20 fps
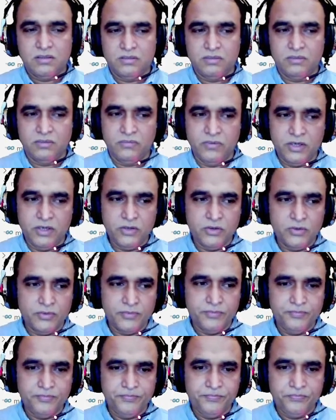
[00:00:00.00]
video.
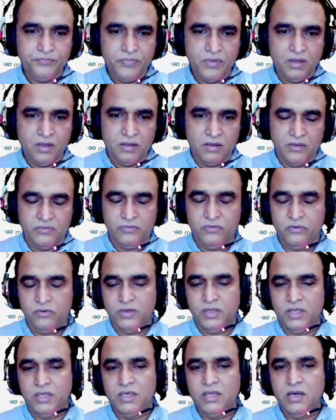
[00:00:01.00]
If you
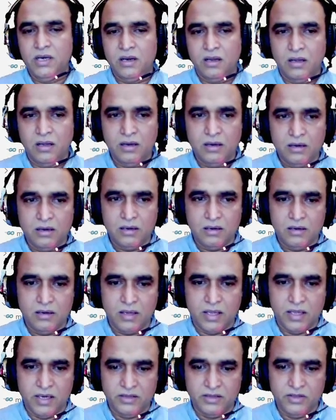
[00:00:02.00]
really learn
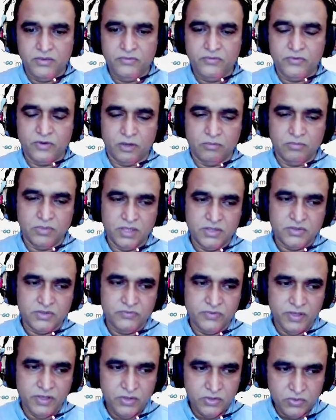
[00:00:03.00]
anything from this
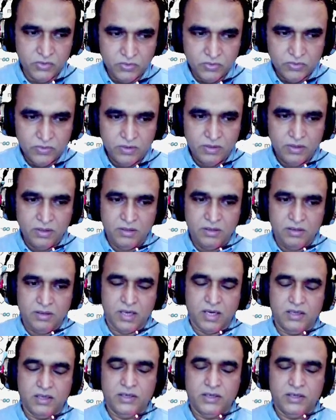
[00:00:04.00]
video, kindly